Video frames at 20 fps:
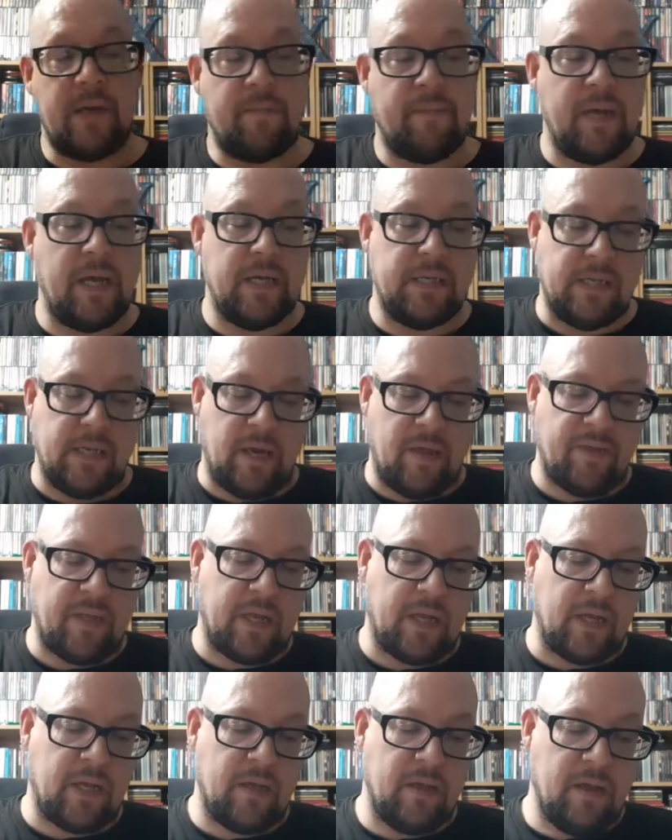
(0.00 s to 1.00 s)
appeared in I
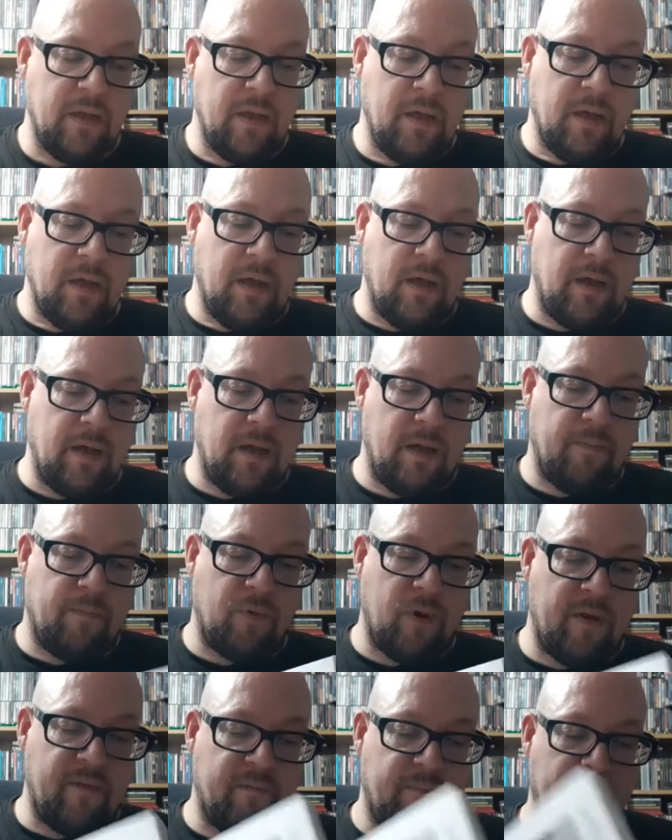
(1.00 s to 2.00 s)
think a, a
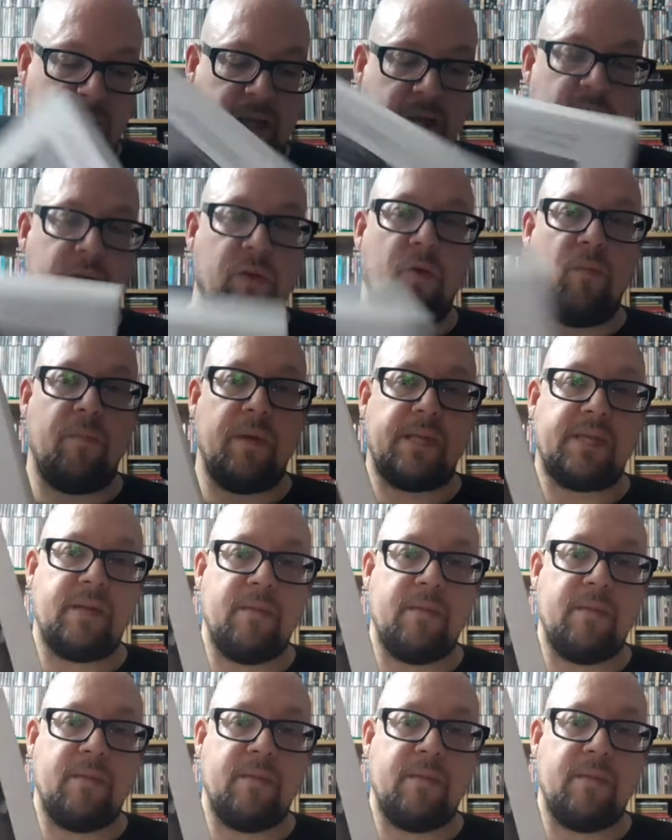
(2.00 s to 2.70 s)
brief blink and you'll miss